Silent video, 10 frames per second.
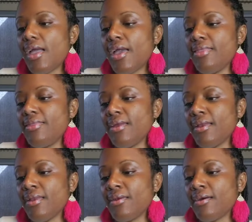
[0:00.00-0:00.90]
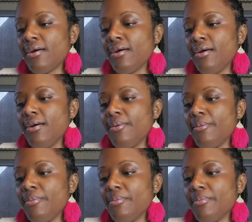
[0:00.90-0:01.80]
And then,
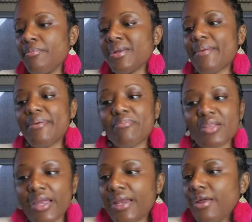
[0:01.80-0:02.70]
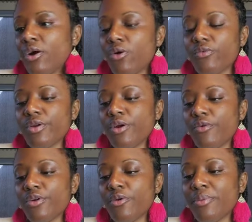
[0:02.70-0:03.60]
um, but I've been playing it over and
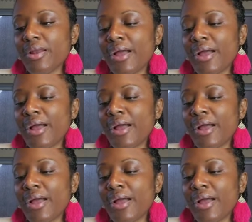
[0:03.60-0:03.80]
over and over.